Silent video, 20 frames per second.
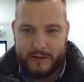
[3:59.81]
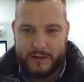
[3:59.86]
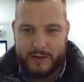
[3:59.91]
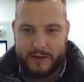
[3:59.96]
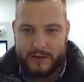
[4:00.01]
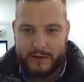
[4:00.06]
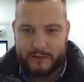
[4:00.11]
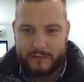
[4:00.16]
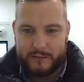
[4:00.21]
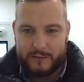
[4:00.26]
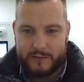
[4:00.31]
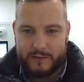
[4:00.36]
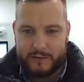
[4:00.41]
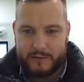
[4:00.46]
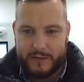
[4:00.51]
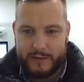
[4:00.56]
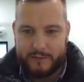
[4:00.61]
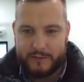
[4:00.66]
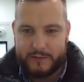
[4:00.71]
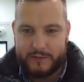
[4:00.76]

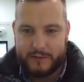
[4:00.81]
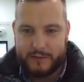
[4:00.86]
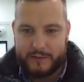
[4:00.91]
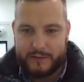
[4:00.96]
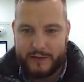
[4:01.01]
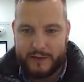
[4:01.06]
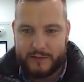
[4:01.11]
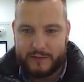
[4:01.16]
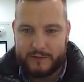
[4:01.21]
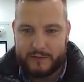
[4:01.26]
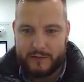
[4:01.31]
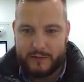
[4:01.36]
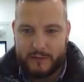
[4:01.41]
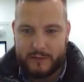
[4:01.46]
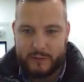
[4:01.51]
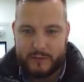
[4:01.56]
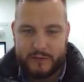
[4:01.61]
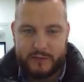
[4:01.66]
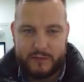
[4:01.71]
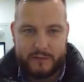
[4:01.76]

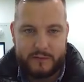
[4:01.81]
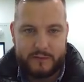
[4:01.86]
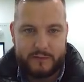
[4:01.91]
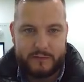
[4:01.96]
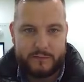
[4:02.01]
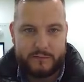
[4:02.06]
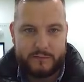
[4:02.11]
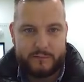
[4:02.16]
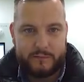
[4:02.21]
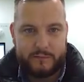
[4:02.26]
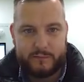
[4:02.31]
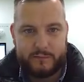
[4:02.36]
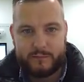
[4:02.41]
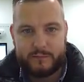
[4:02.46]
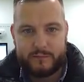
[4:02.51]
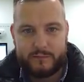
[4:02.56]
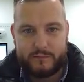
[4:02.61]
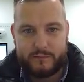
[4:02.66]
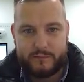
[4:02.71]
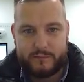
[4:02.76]

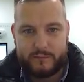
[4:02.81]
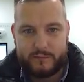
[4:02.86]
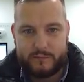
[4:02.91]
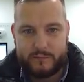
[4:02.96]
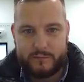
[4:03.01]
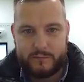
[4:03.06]
Nobody speaks.